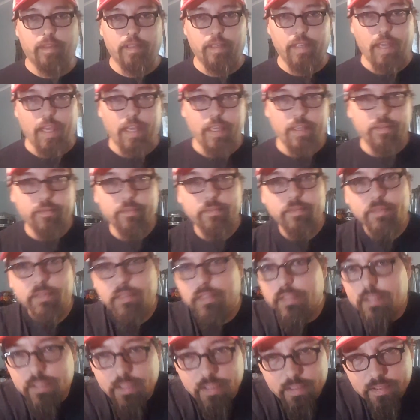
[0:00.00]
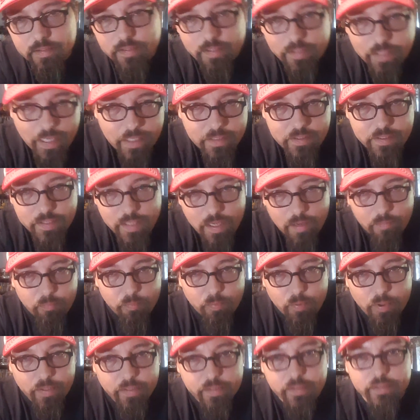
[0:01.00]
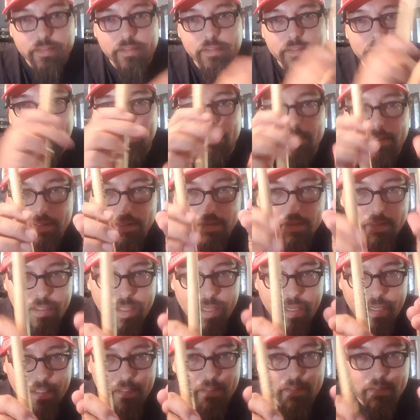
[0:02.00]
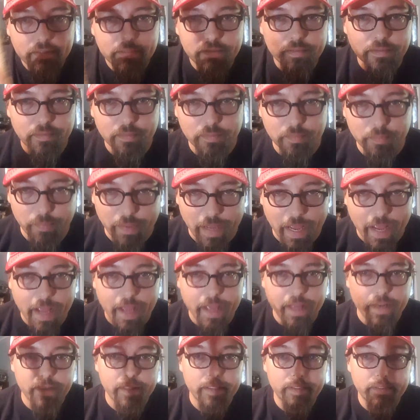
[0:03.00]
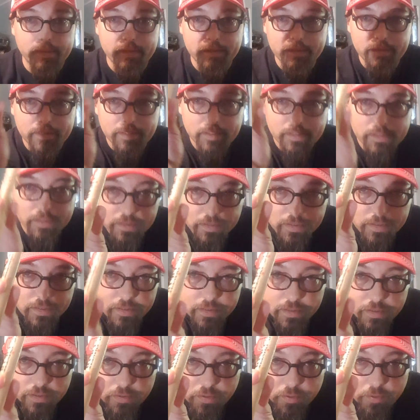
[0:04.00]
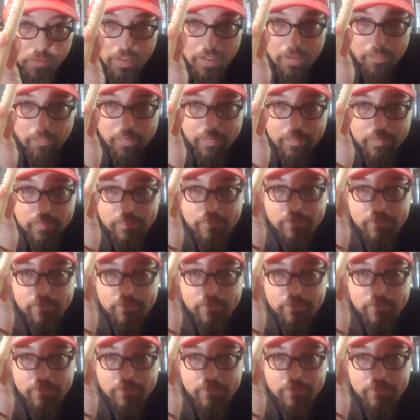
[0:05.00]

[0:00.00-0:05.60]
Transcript: Okay? So that's step one. Sticks, pad, grip,